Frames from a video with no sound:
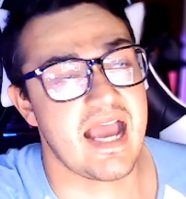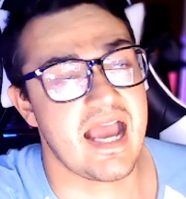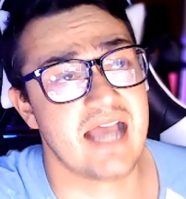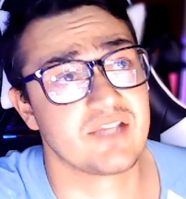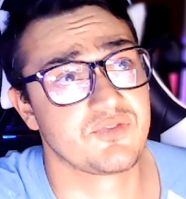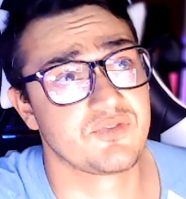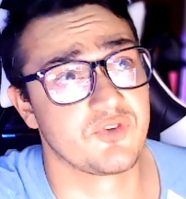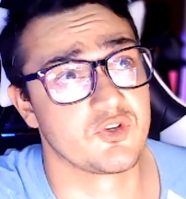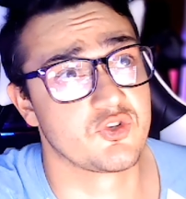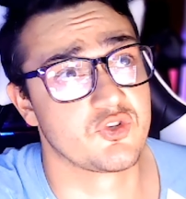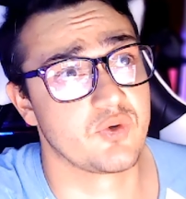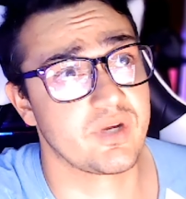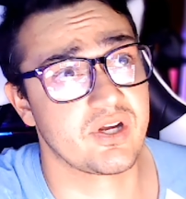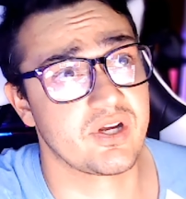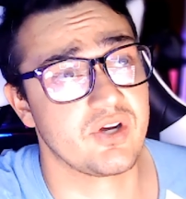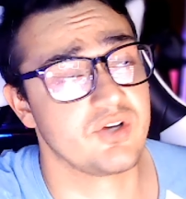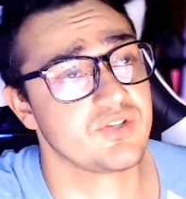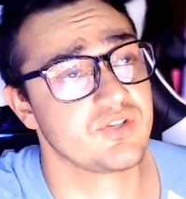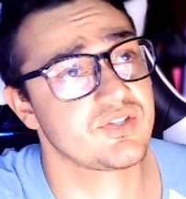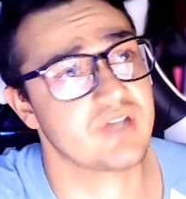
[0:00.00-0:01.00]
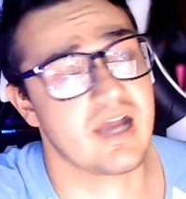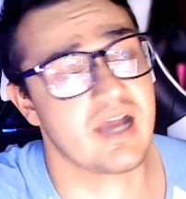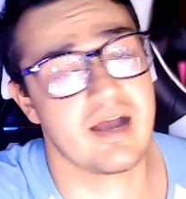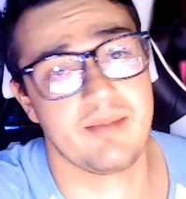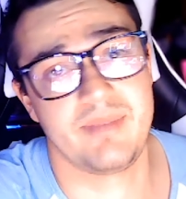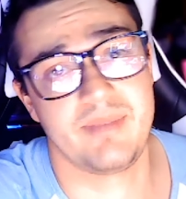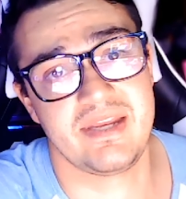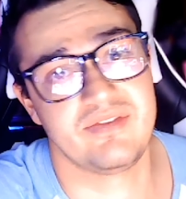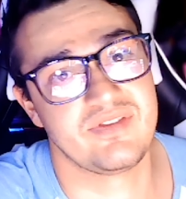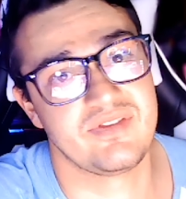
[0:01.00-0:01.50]
As for triggers,
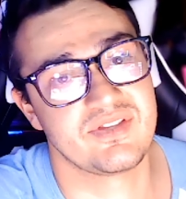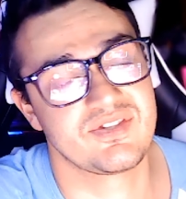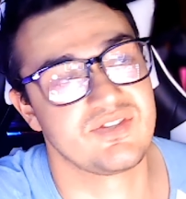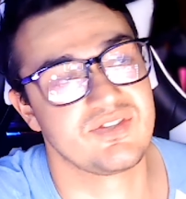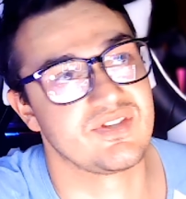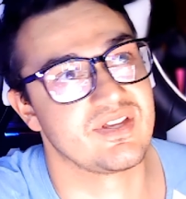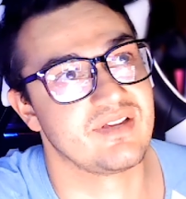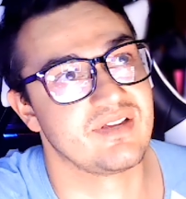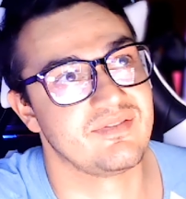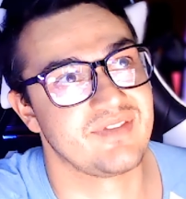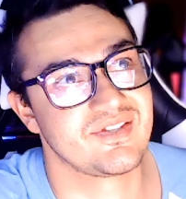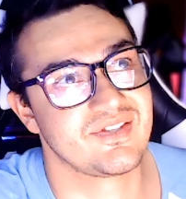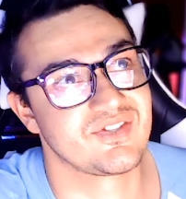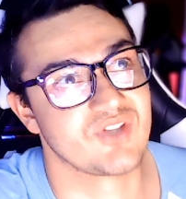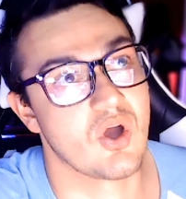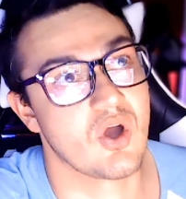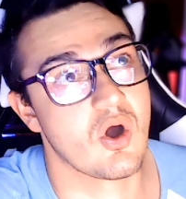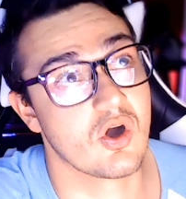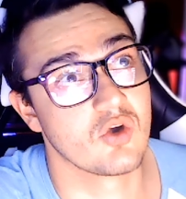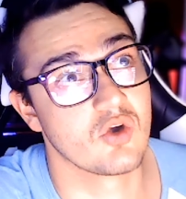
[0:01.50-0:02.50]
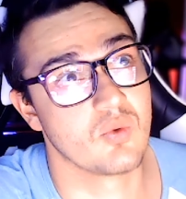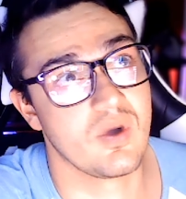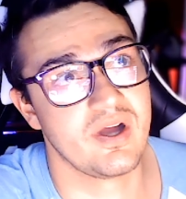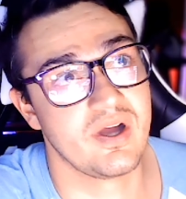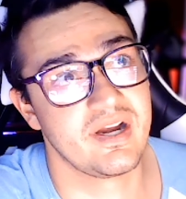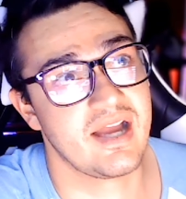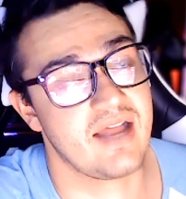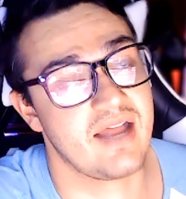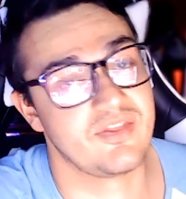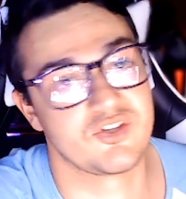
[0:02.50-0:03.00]
I mean, this is a hard one.